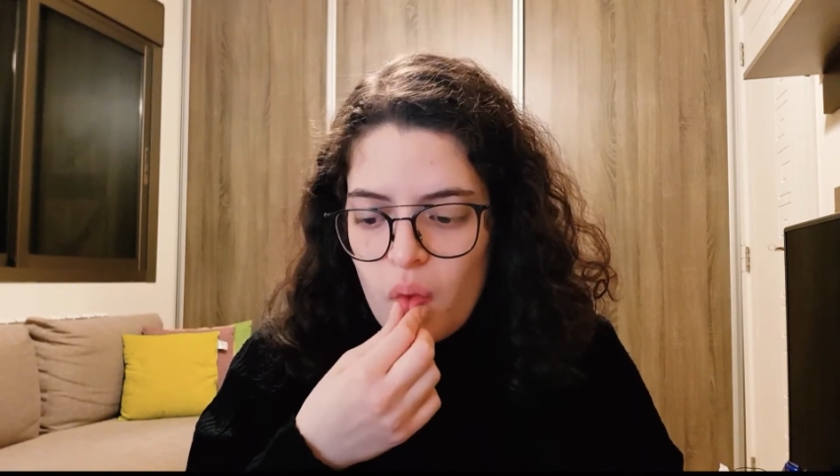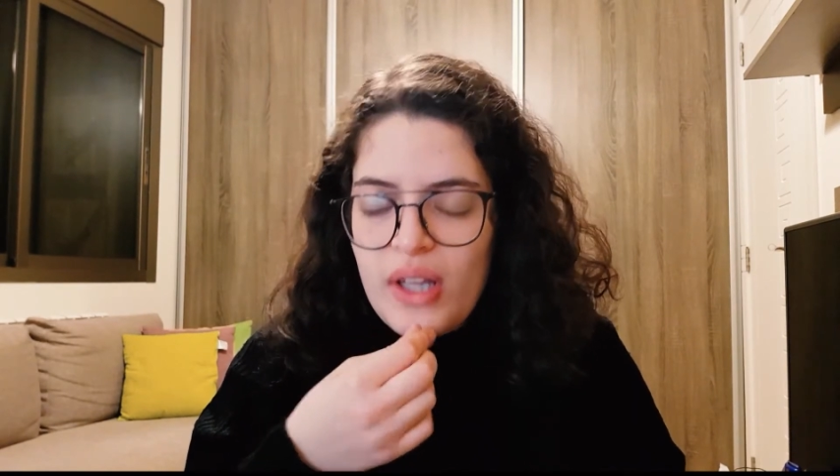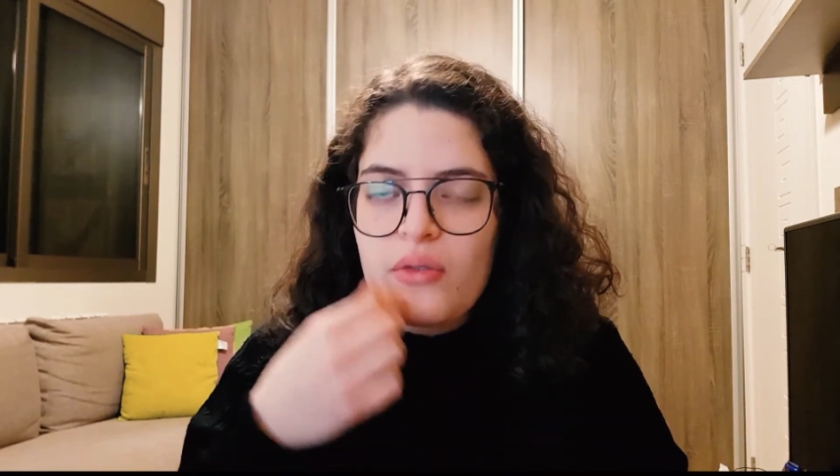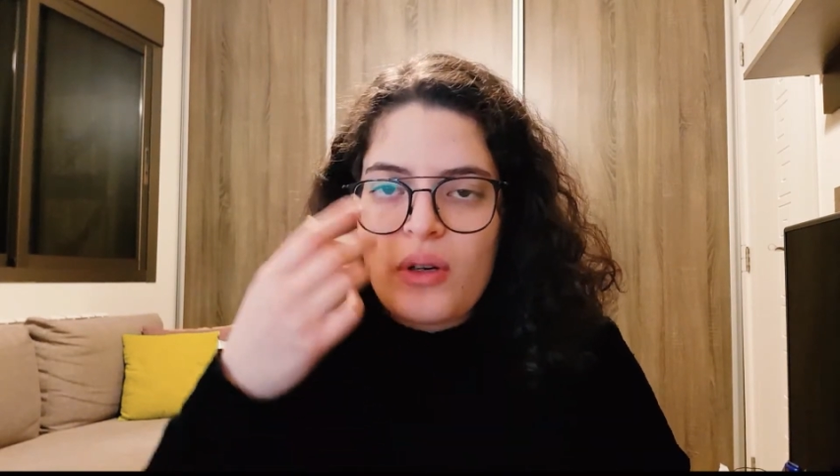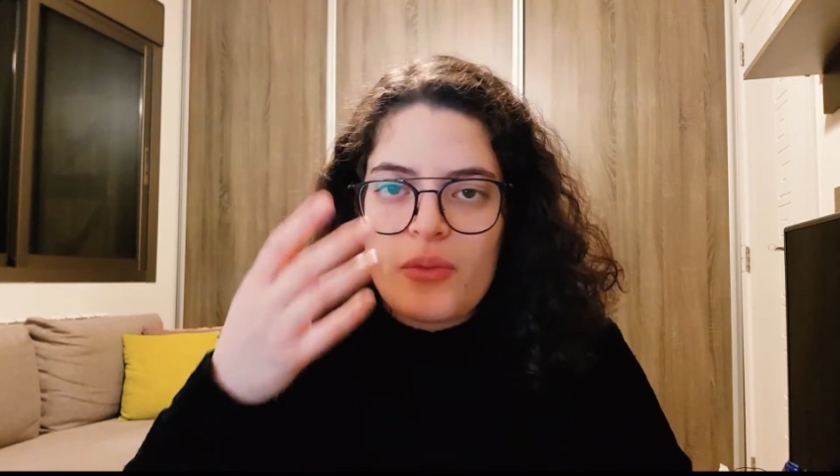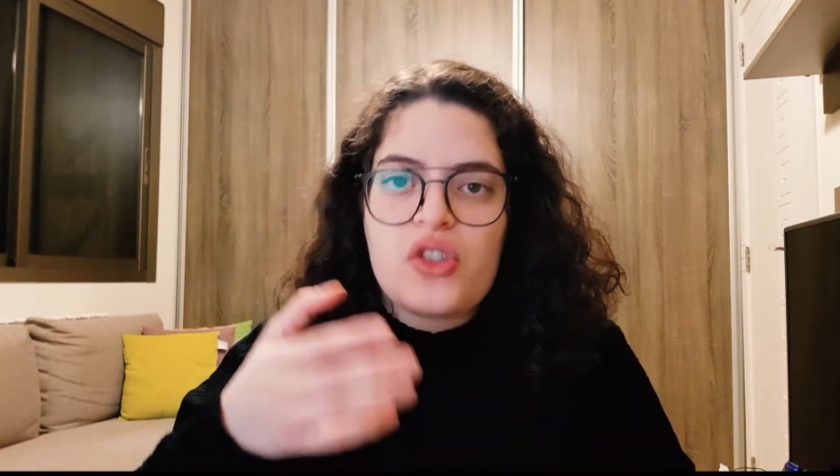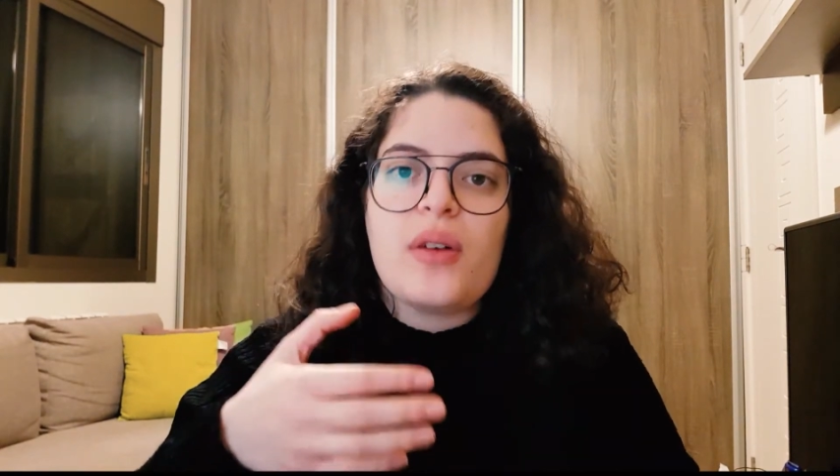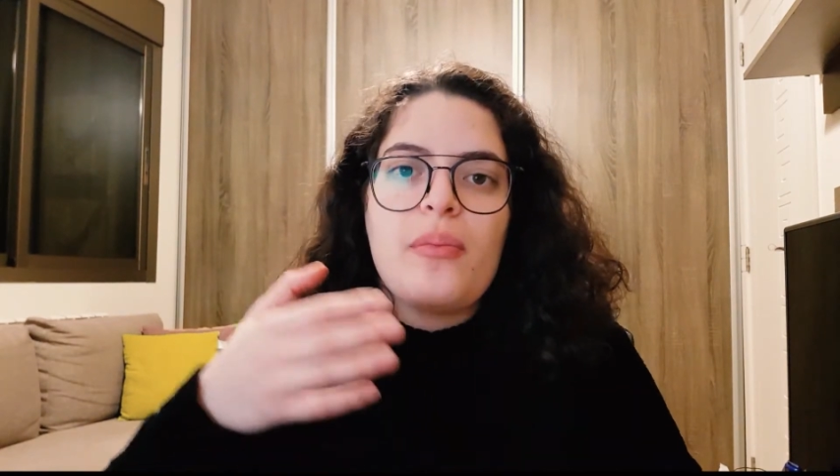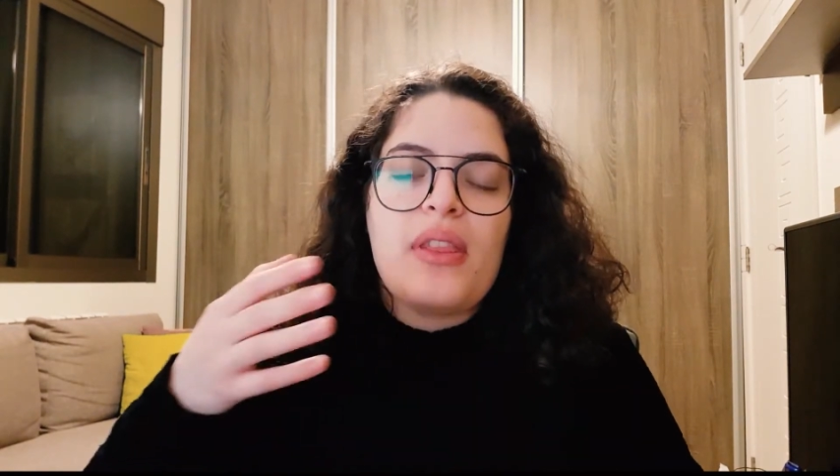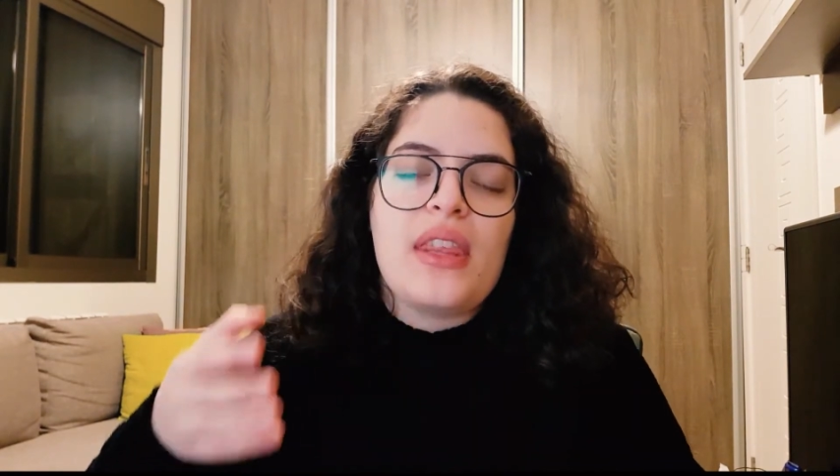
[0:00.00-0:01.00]
it rounds
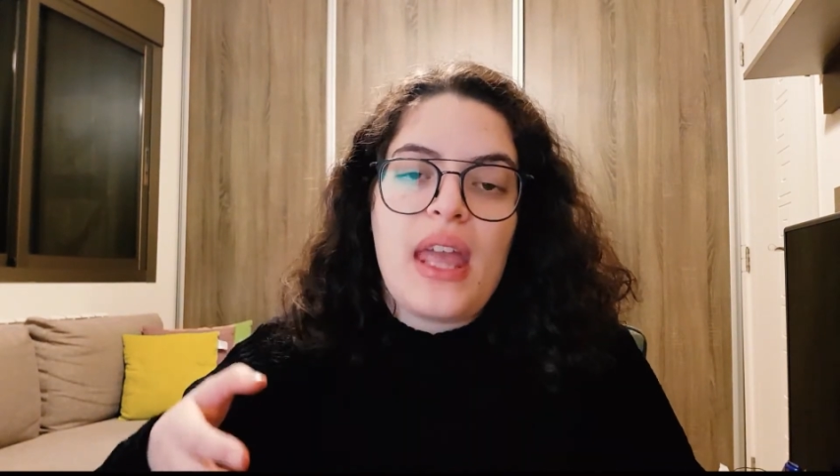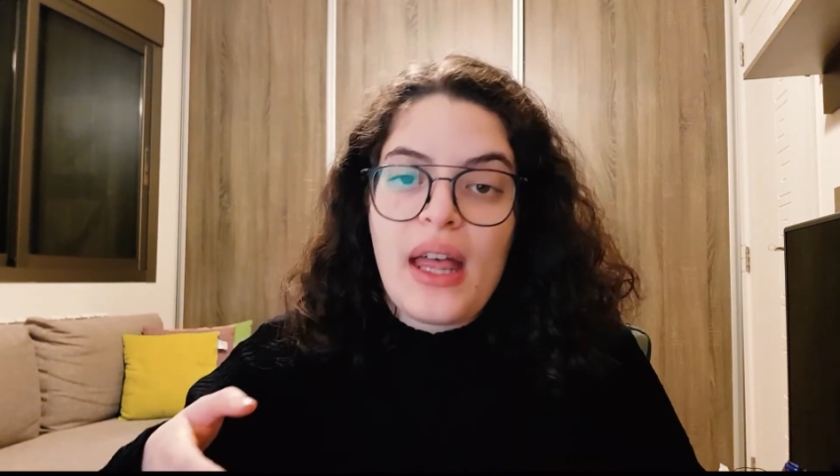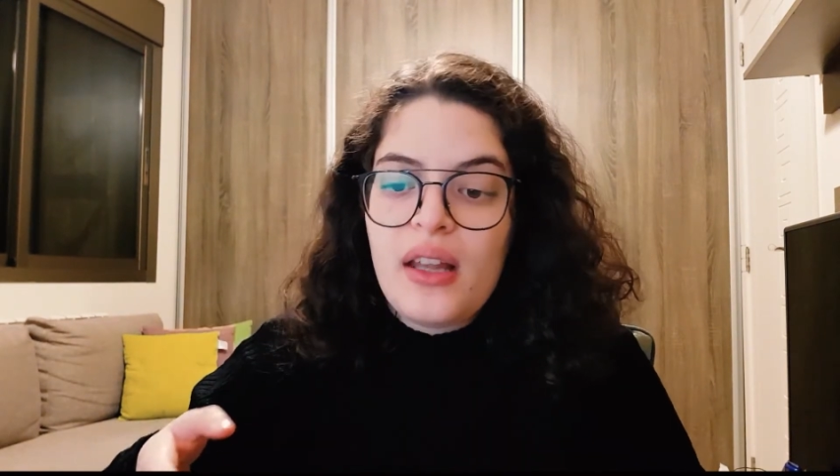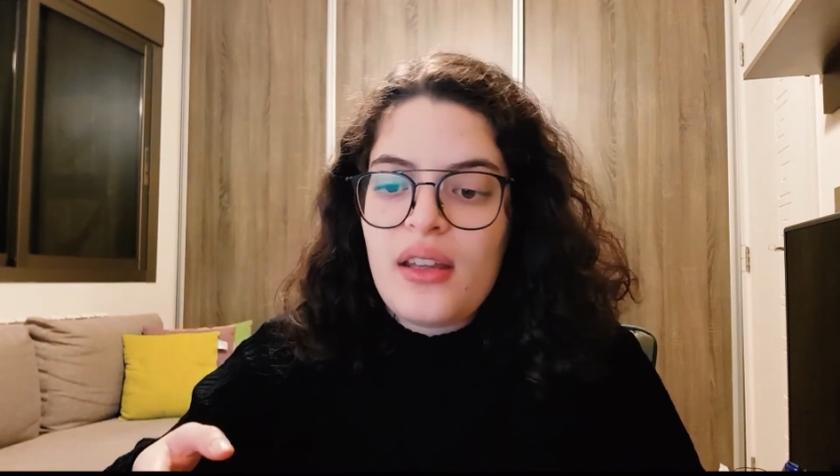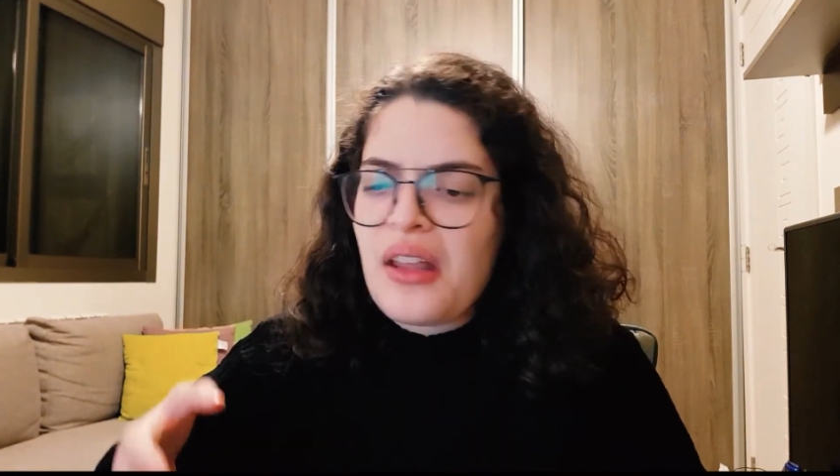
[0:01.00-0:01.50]
up in the end.